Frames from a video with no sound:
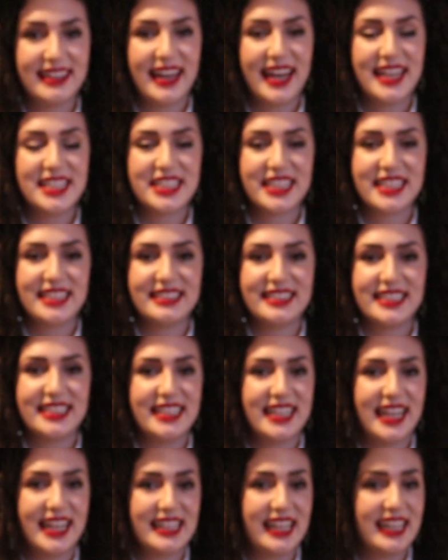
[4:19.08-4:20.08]
As you can
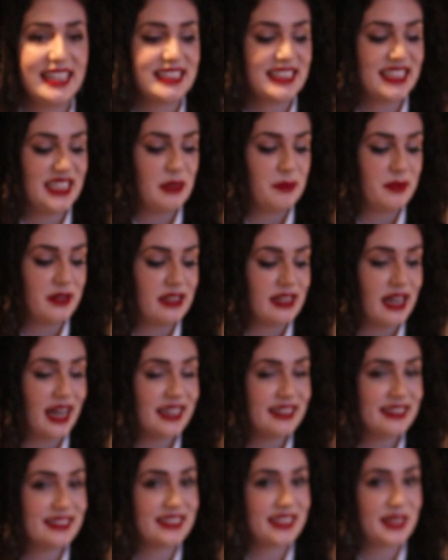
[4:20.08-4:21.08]
see, I like to keep it
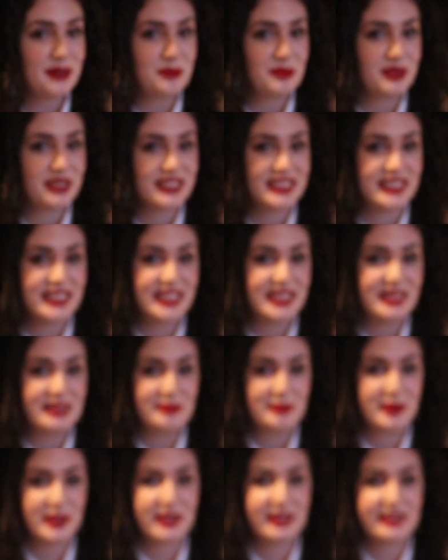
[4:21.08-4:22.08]
nice and pristine
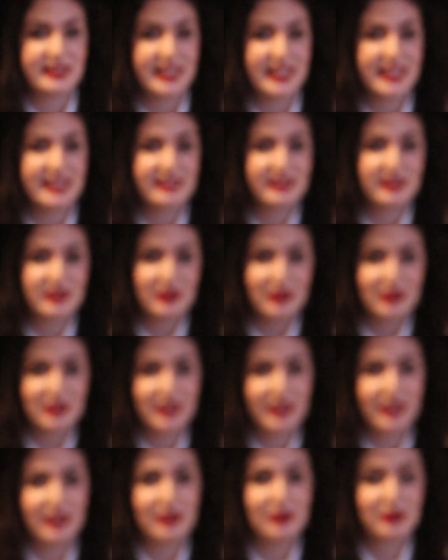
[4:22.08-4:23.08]
because it is such
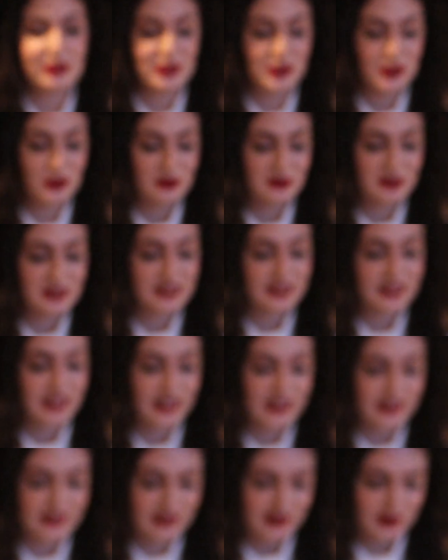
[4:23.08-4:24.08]
a luxurious
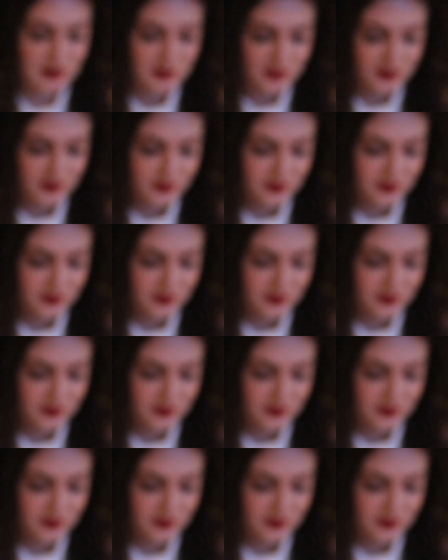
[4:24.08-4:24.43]
item.